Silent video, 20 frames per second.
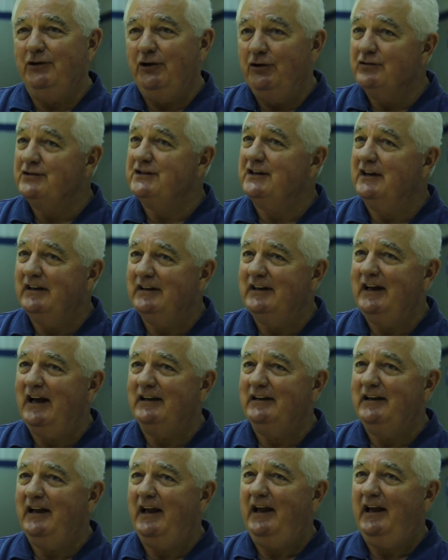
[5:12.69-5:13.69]
using it
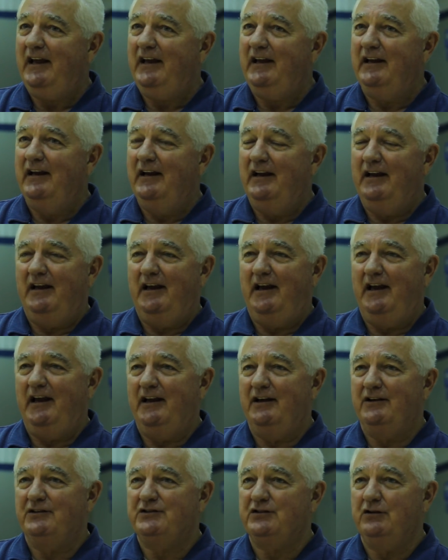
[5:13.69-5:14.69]
that day.
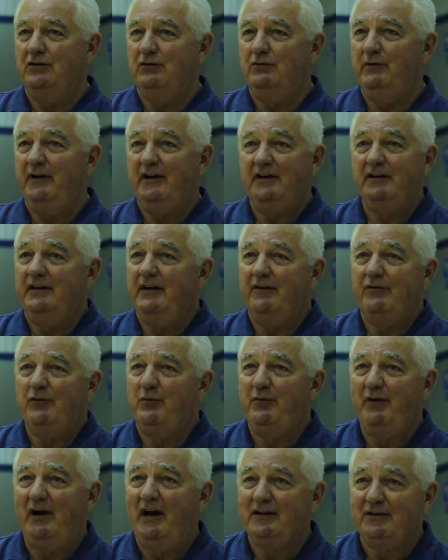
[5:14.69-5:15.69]
And so we could never
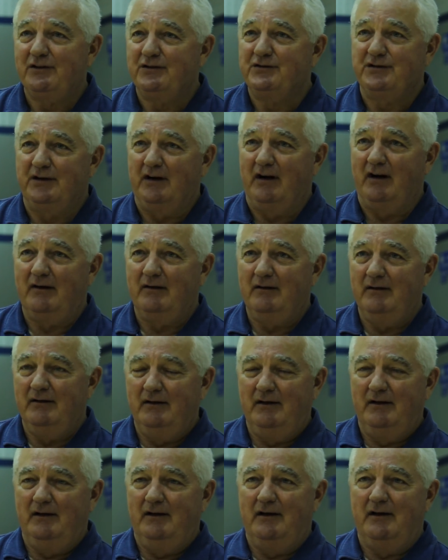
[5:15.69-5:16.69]
practice there
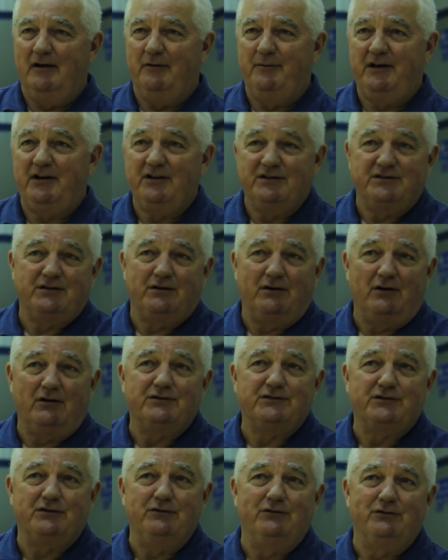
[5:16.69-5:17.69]
uh, because the
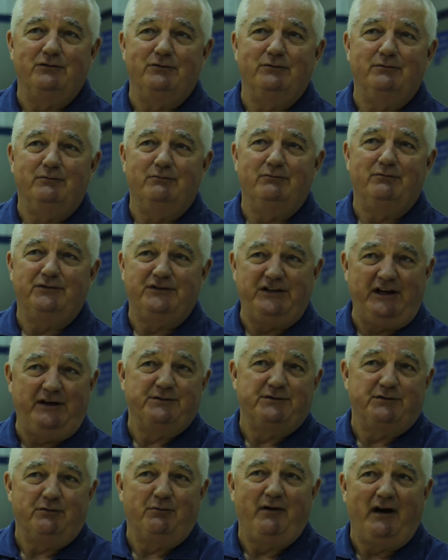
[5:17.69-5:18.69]
girls' school
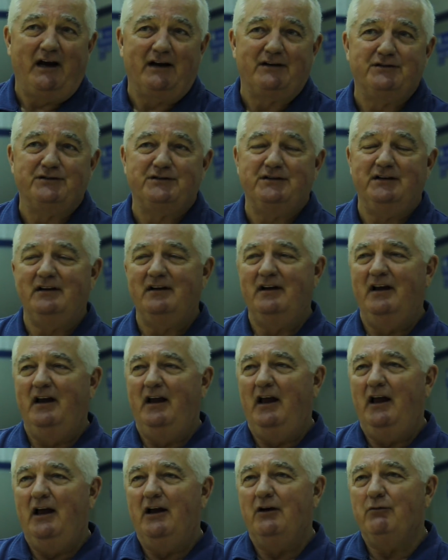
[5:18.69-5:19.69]
teams were practicing.
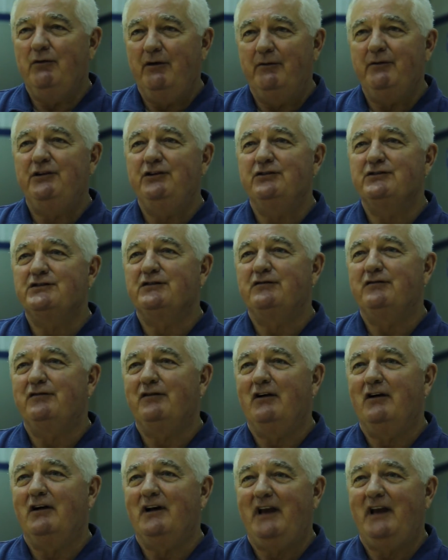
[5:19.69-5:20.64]
We would use it for our